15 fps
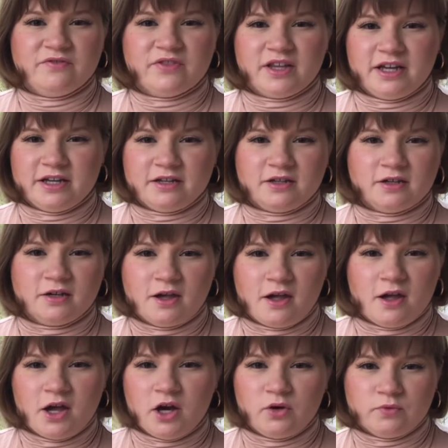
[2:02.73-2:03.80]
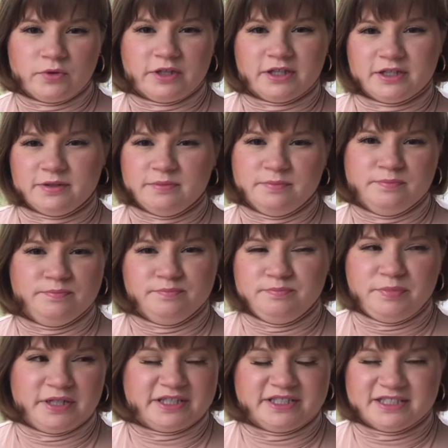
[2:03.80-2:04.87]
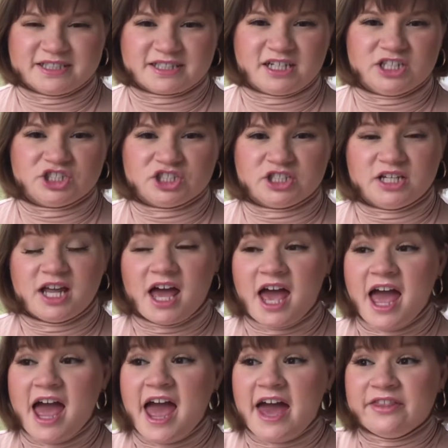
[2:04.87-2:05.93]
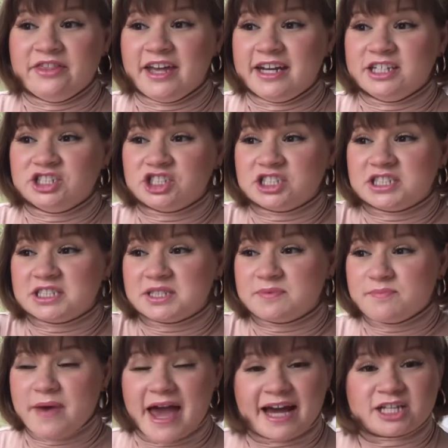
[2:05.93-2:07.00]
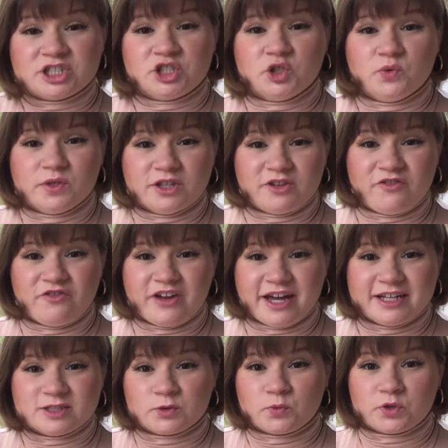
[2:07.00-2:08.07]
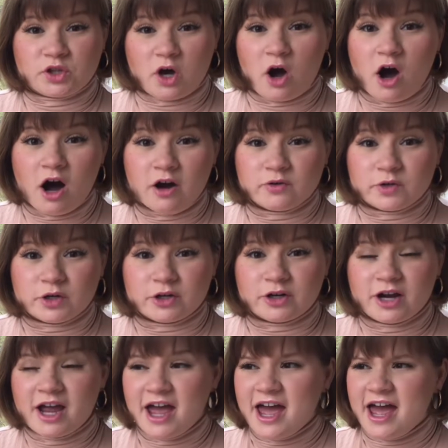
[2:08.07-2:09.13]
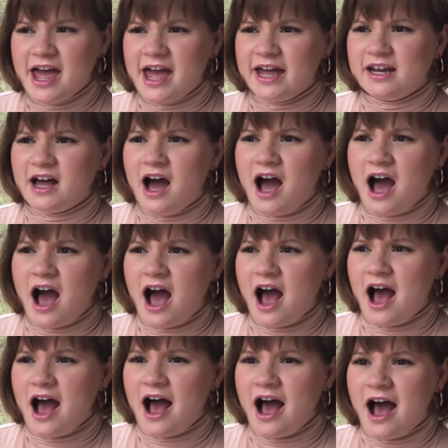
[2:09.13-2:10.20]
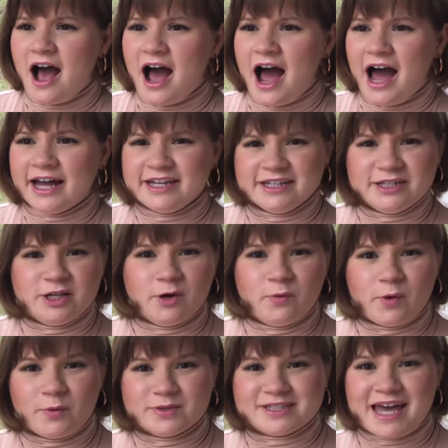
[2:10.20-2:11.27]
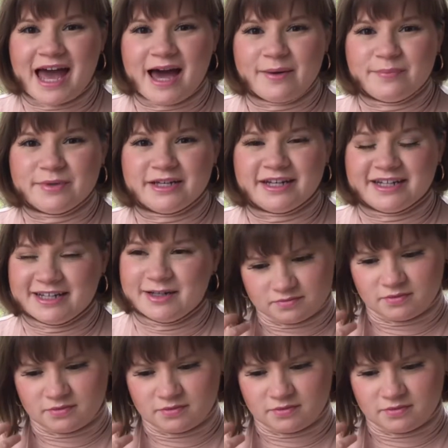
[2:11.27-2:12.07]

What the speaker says: like a really big discussion. And then it just smacks you in the face with the horror. And I didn't know what was happening.